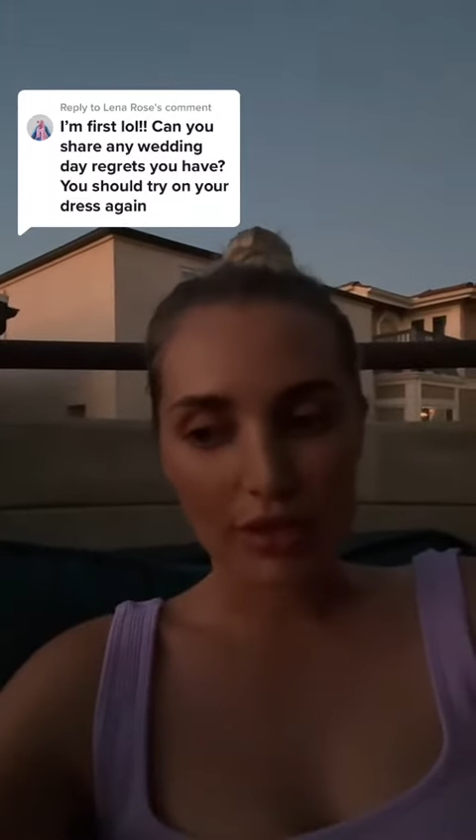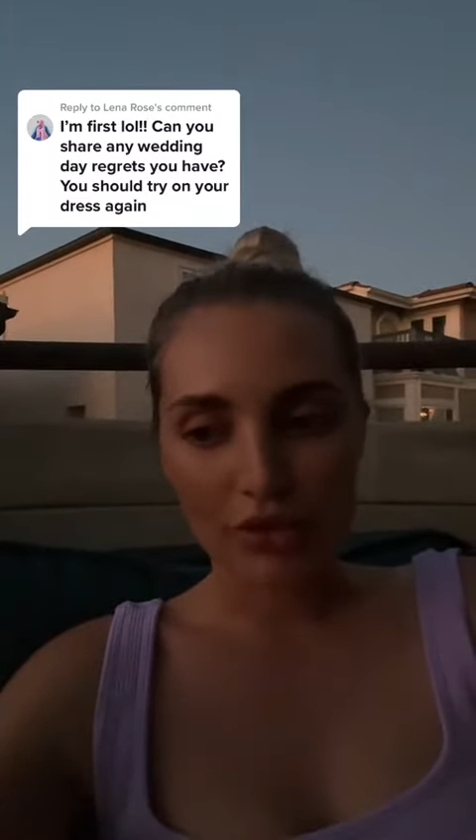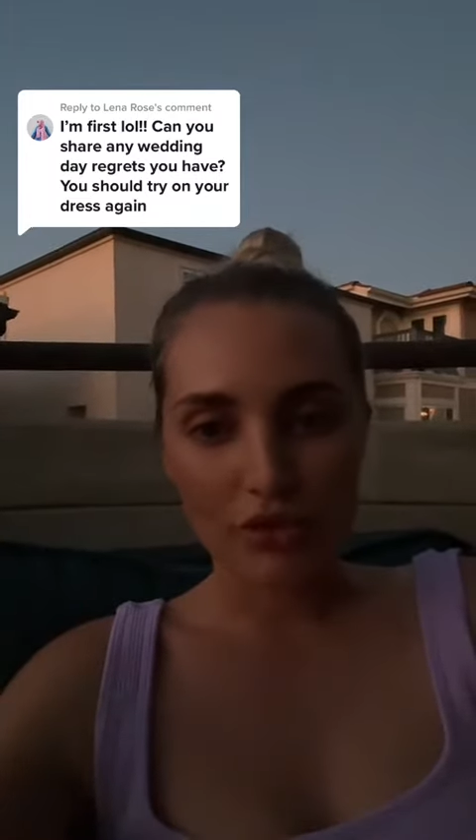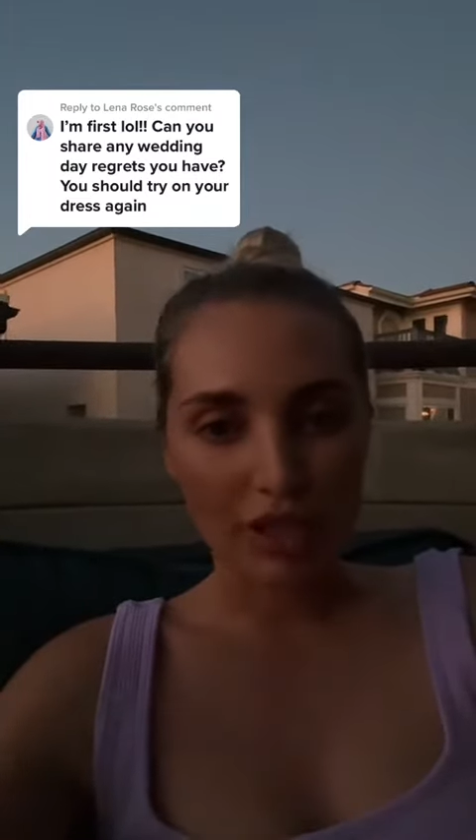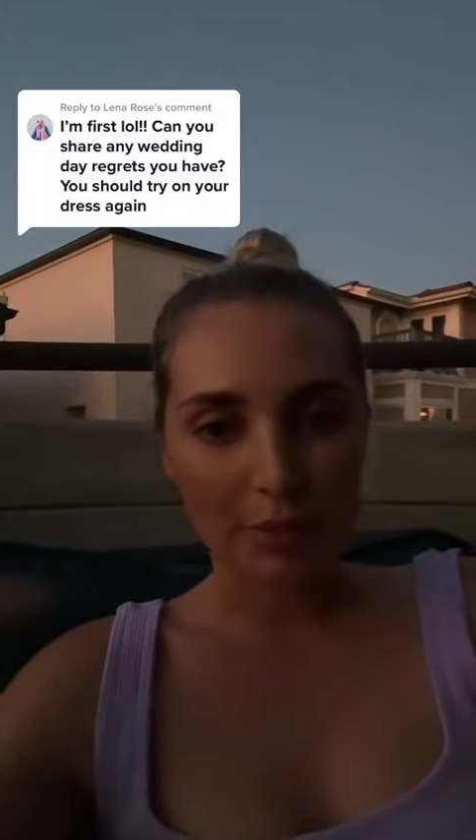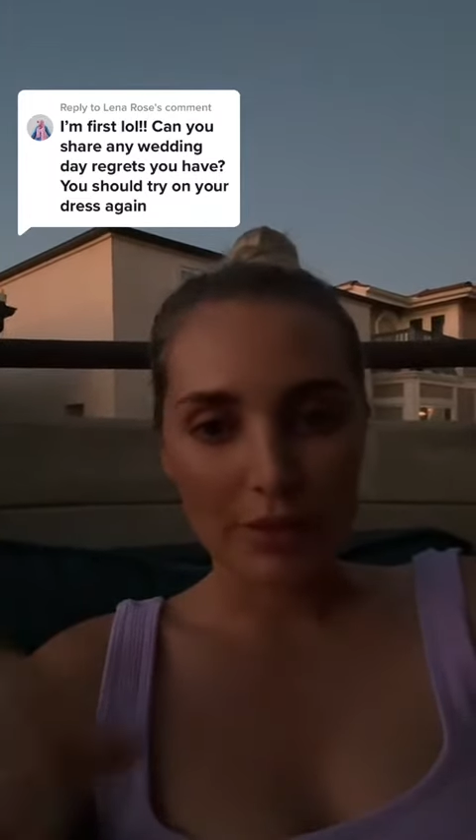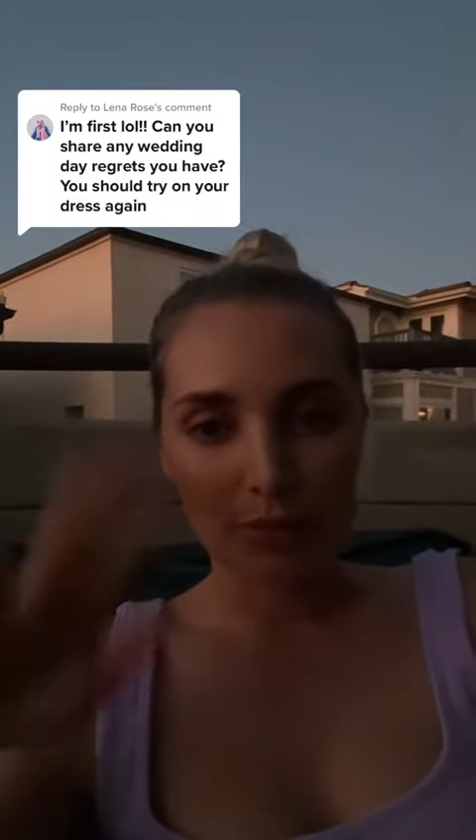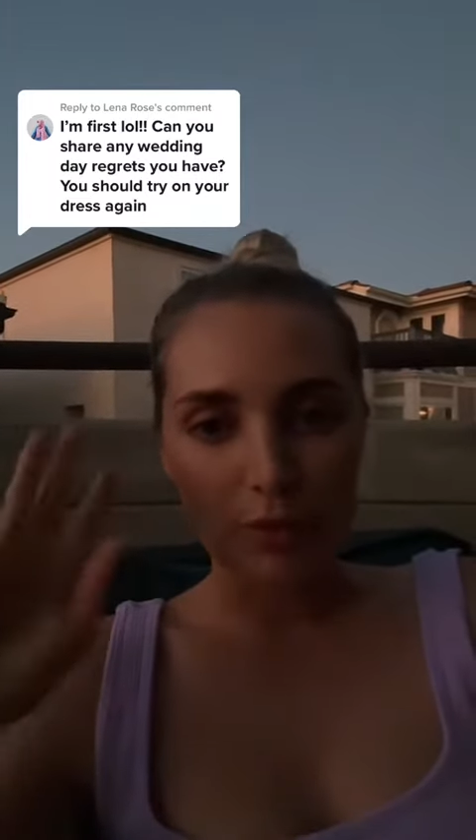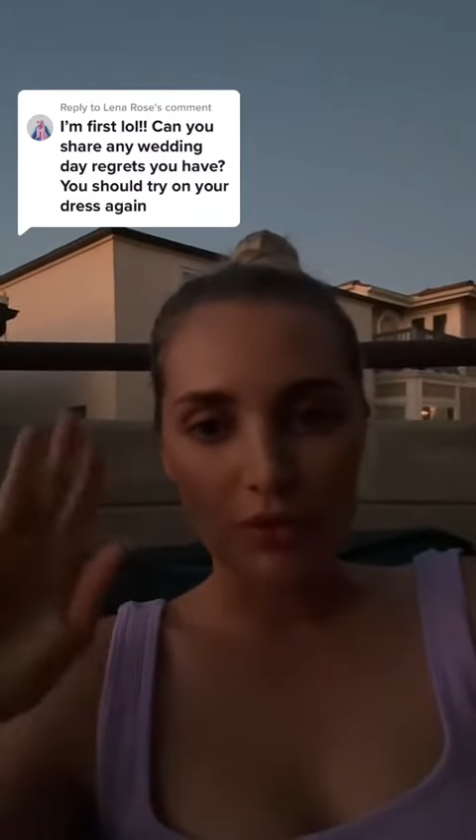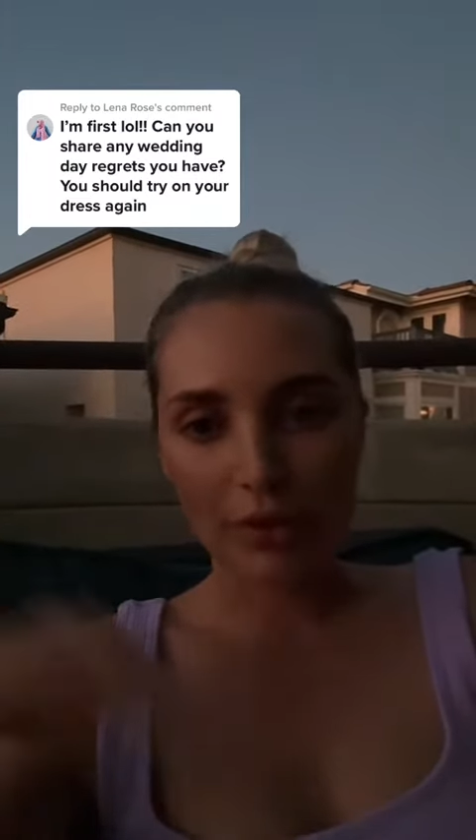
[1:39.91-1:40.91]
to just like be able to
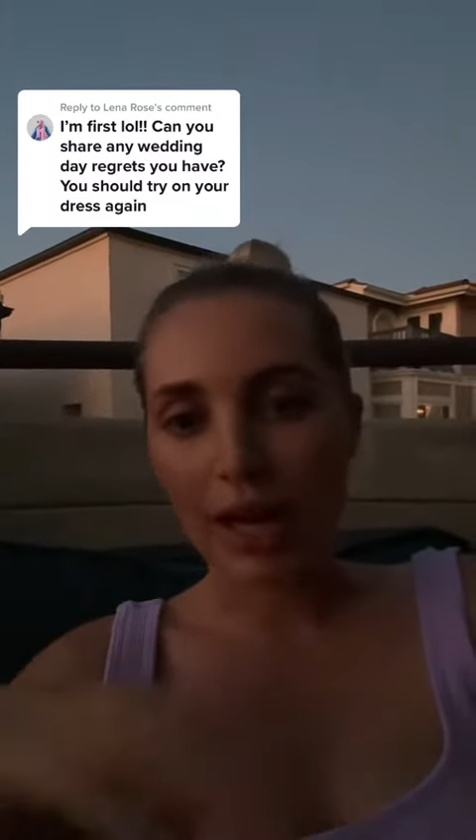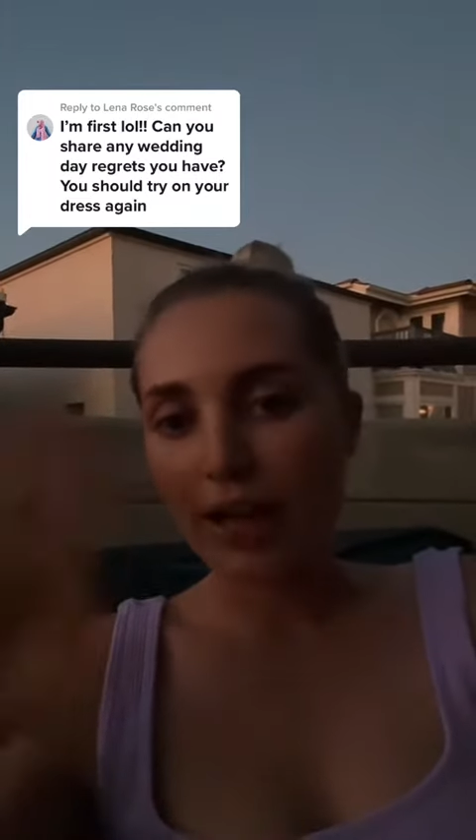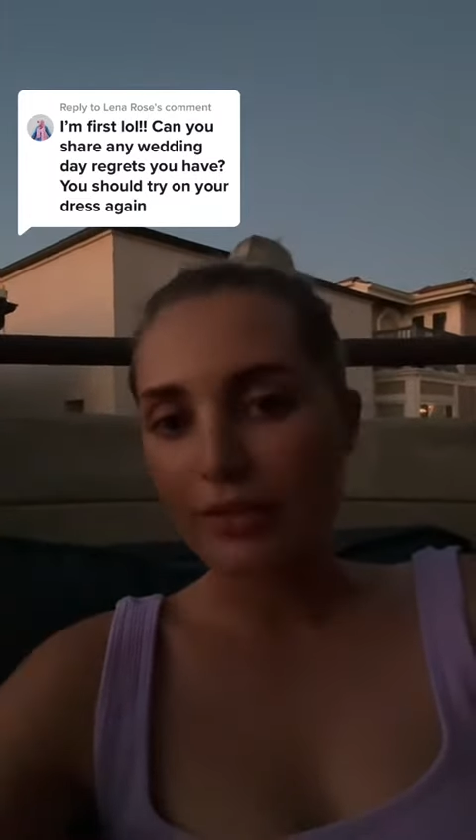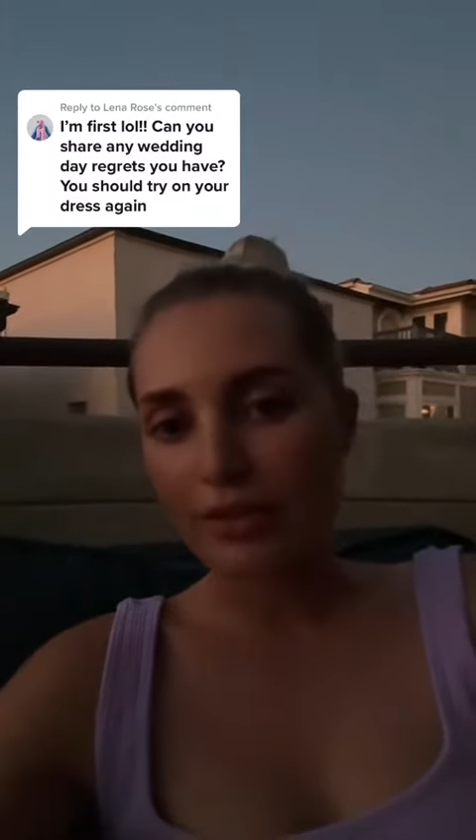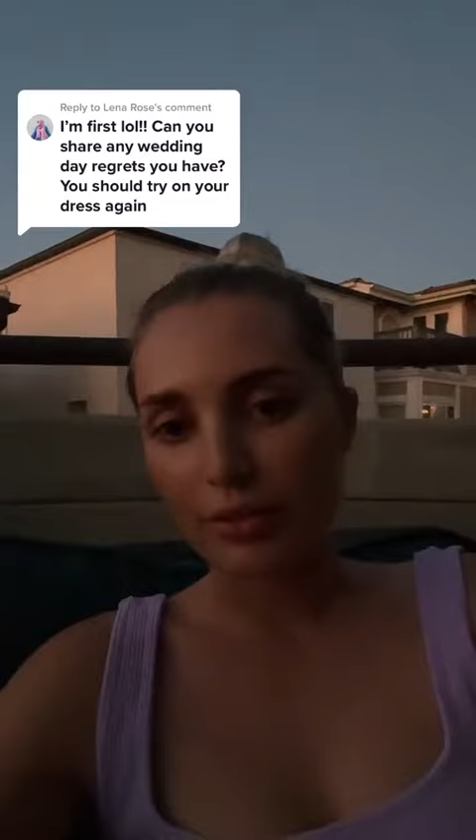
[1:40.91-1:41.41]
move into our house